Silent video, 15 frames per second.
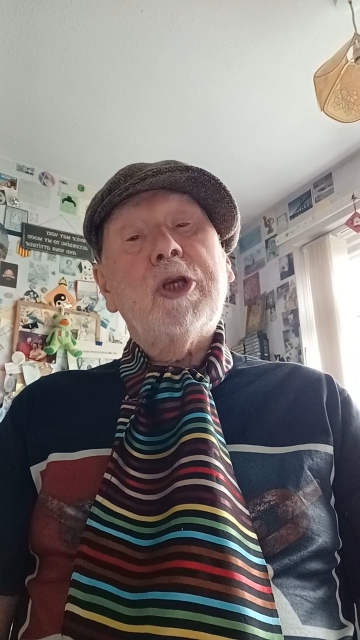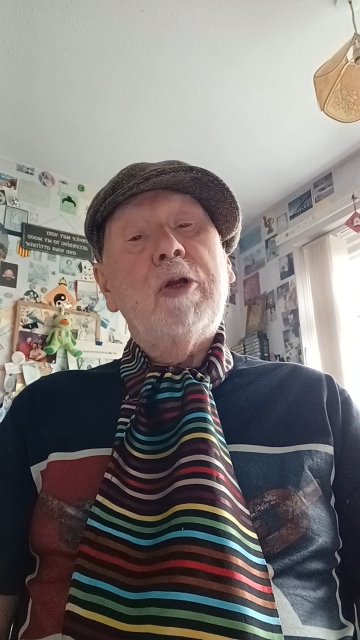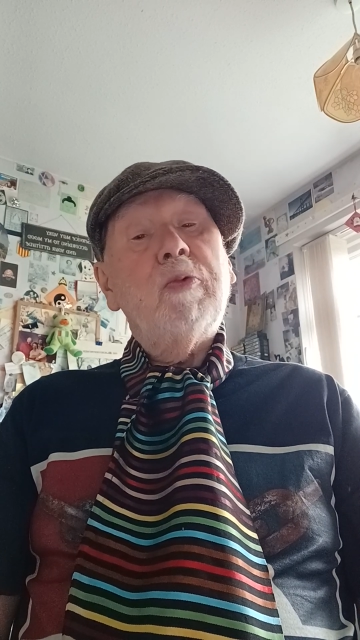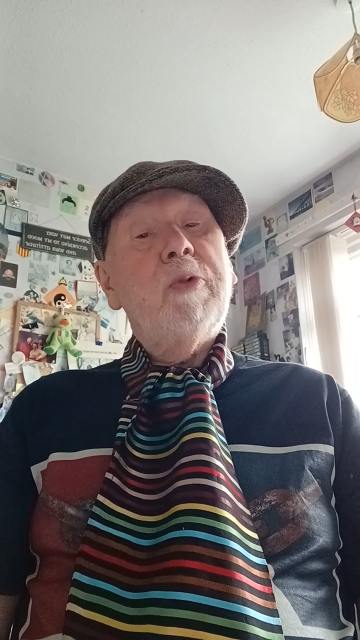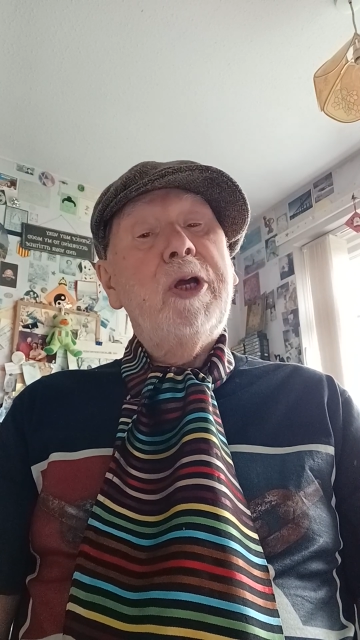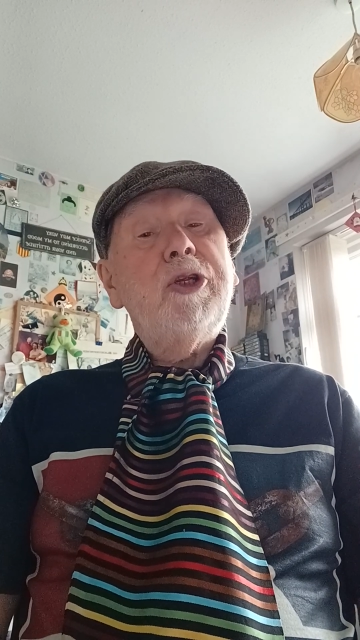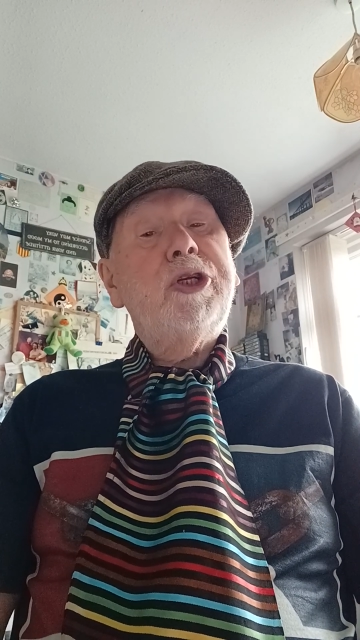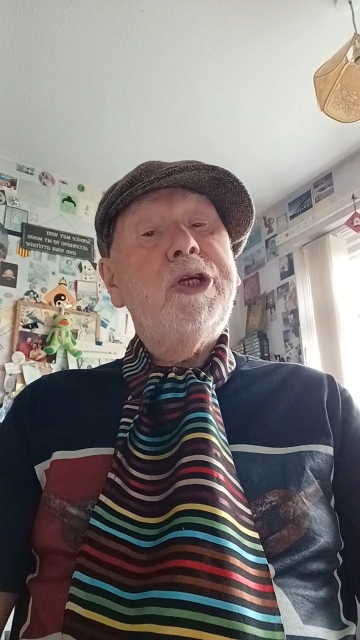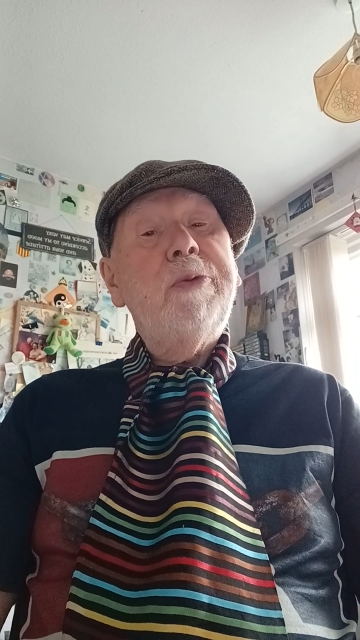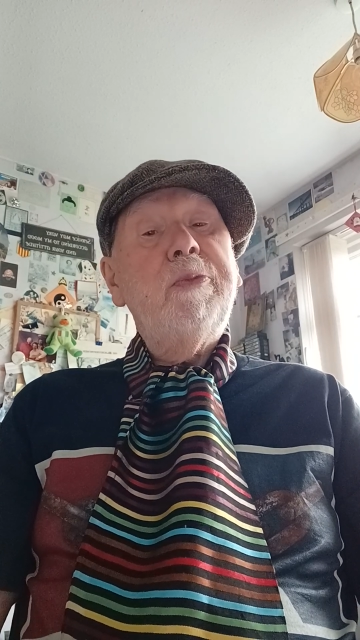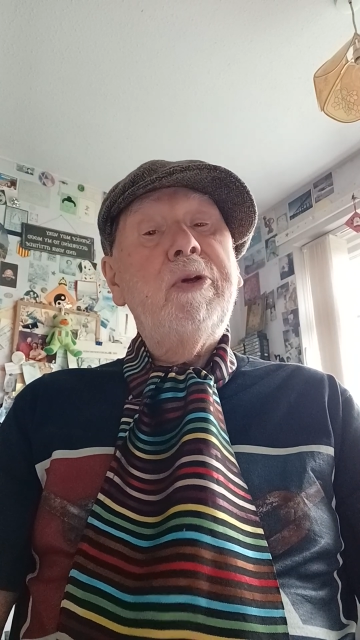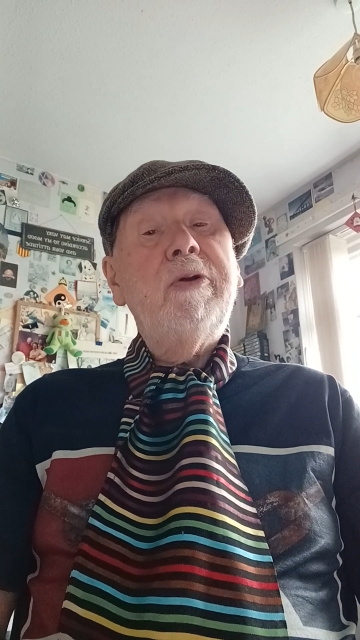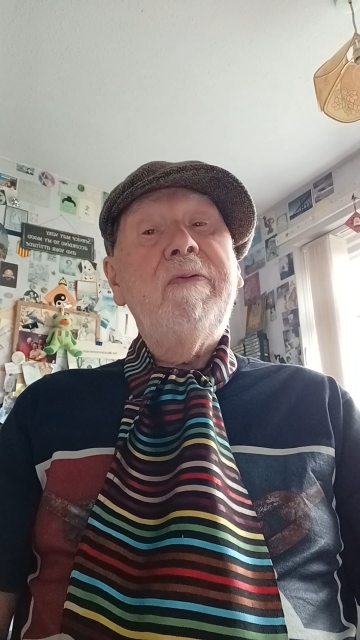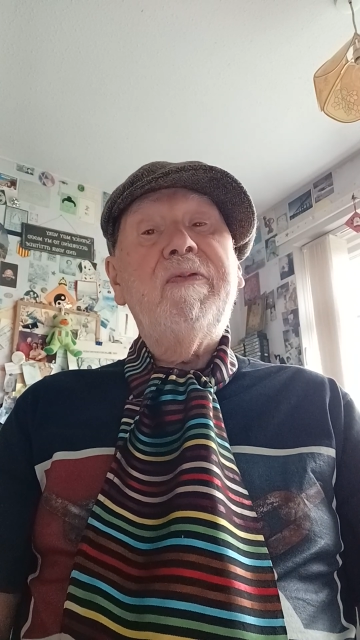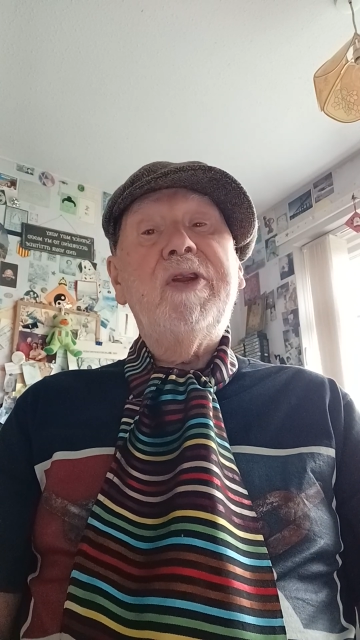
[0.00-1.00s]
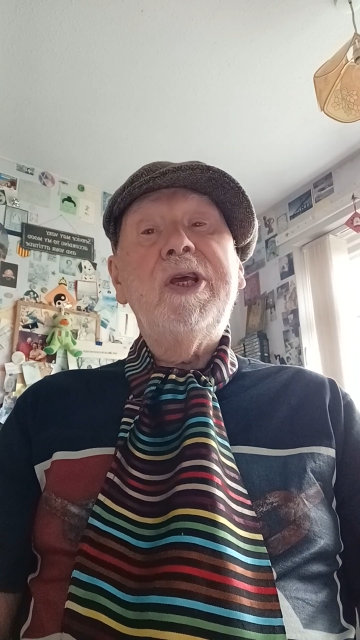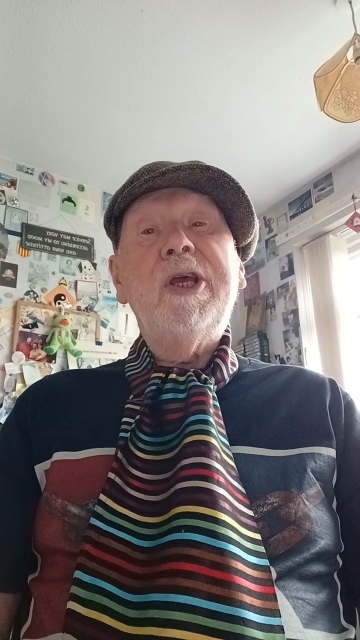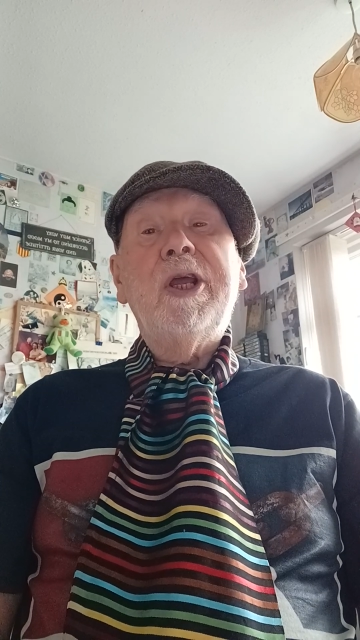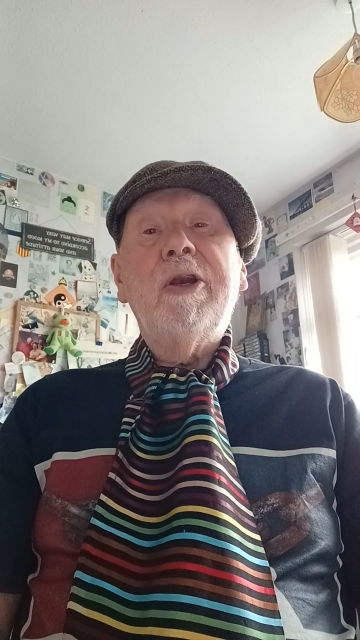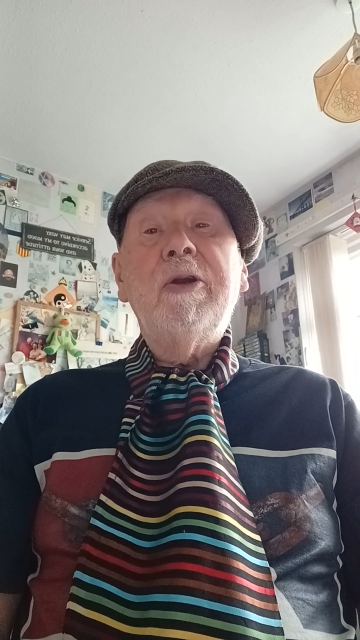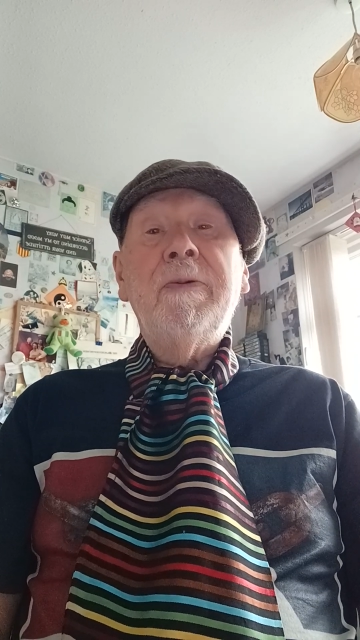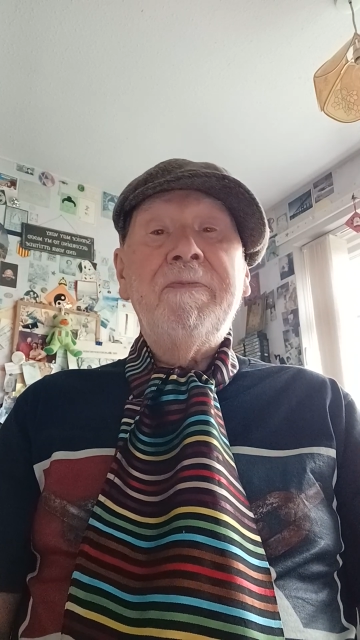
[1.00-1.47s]
And when she moved
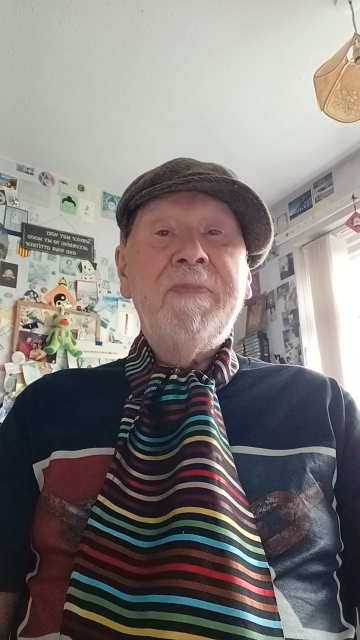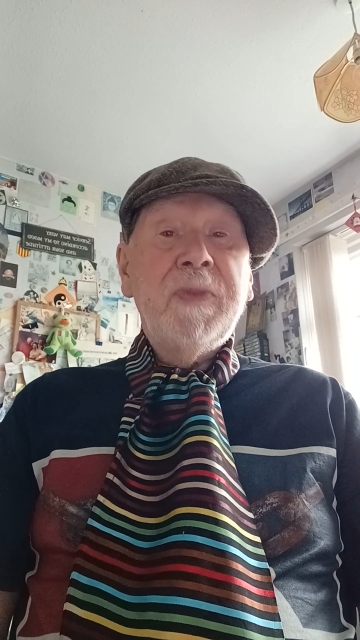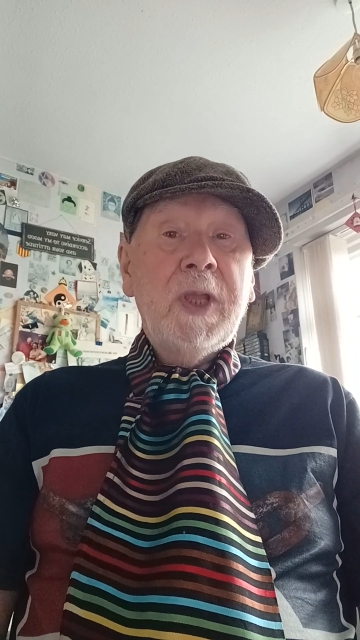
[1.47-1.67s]
in